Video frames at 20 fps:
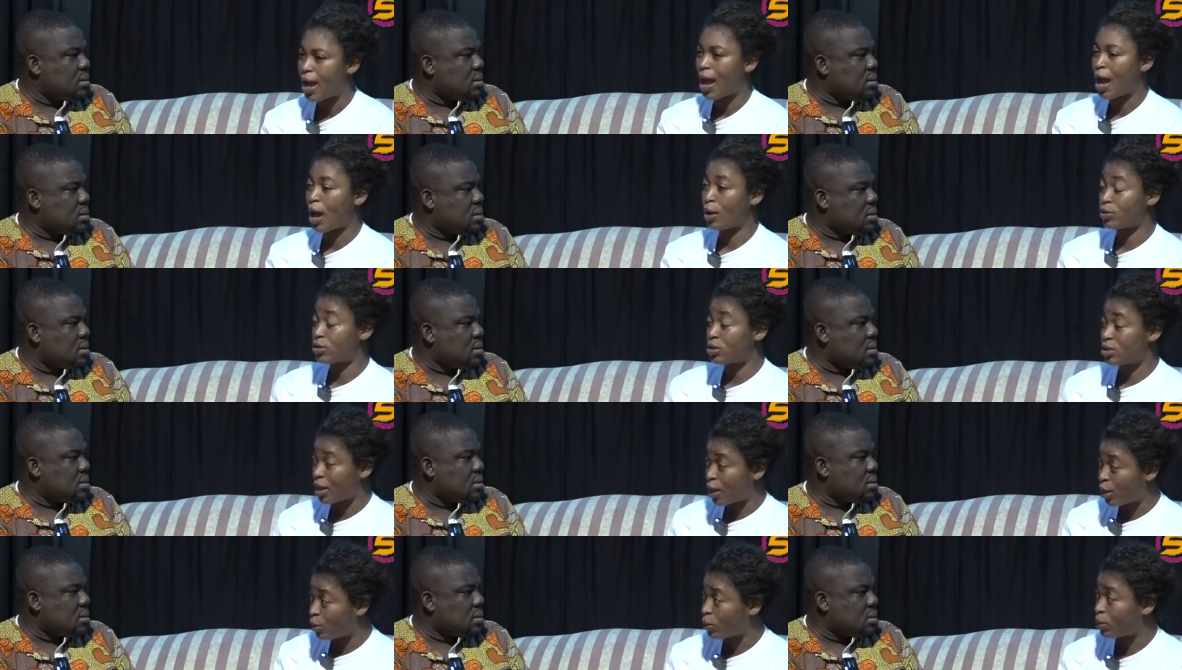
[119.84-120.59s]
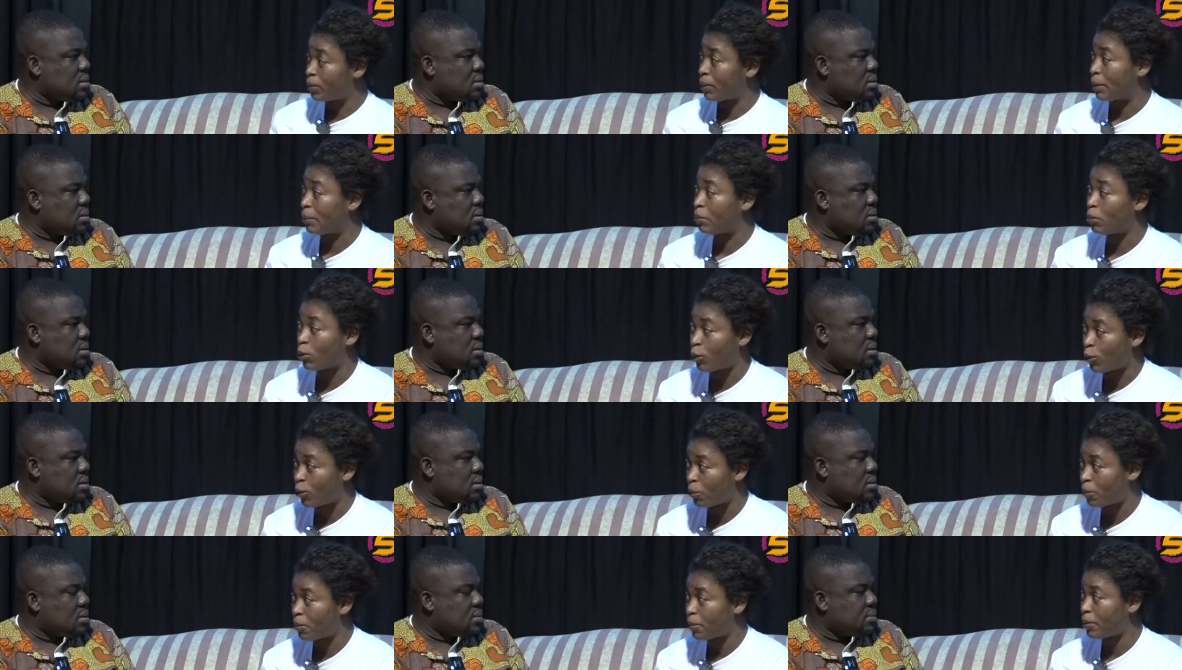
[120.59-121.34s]
Speaker 1: I was staying with my
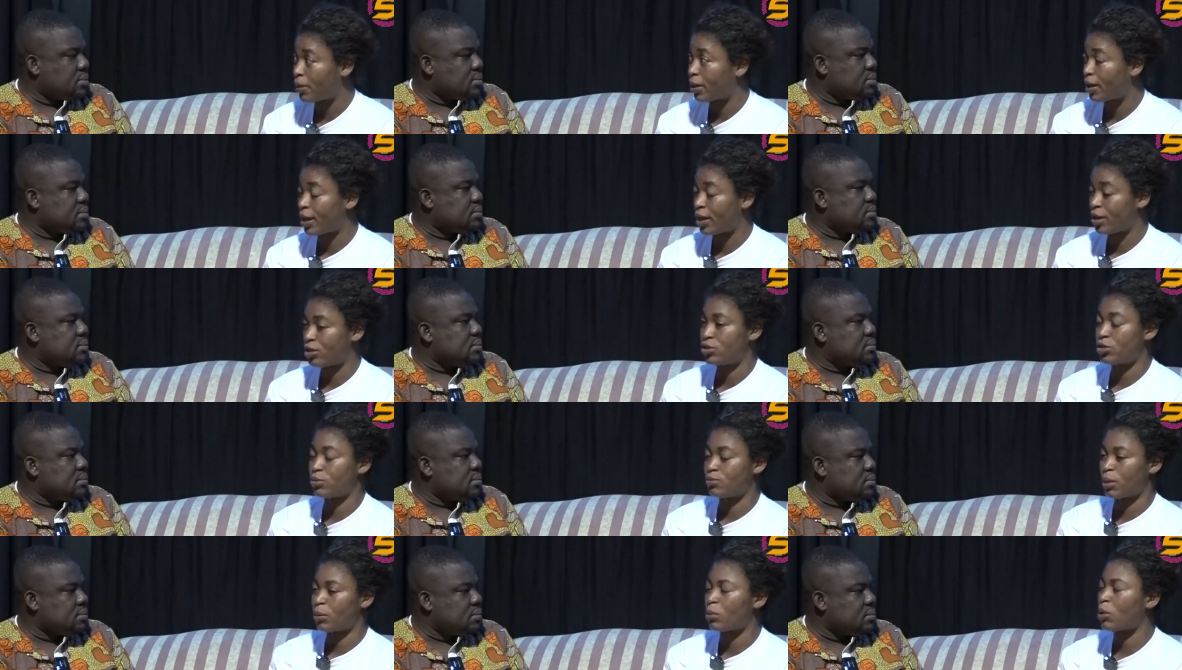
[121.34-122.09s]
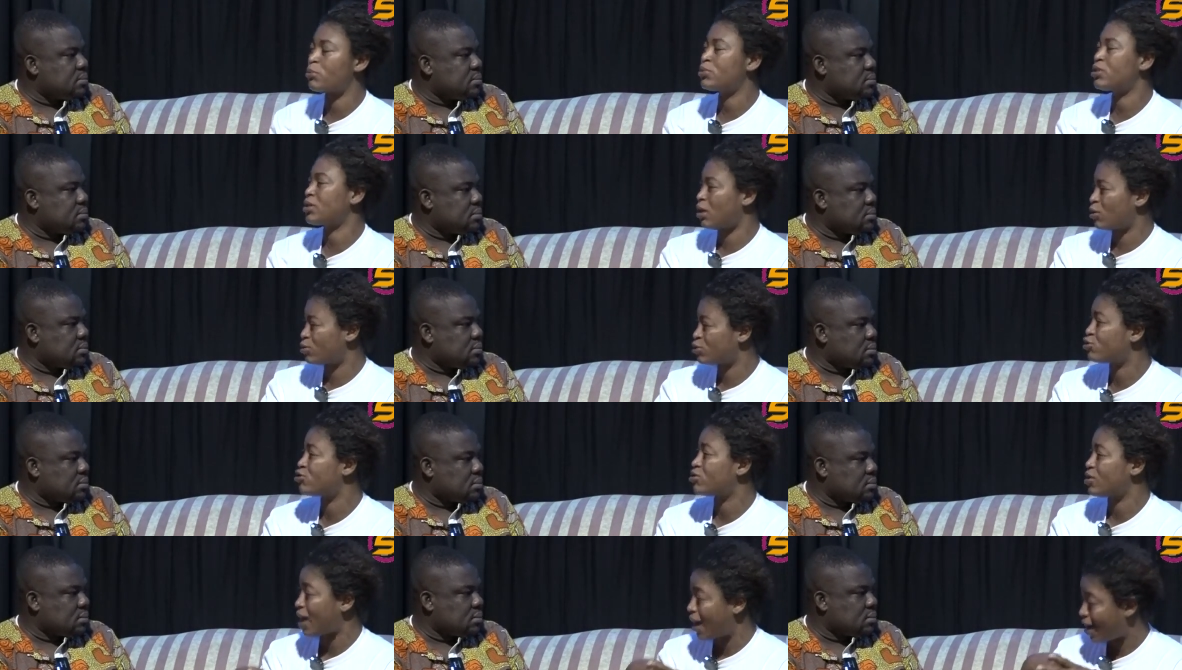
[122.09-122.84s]
mom. And she, my mom sells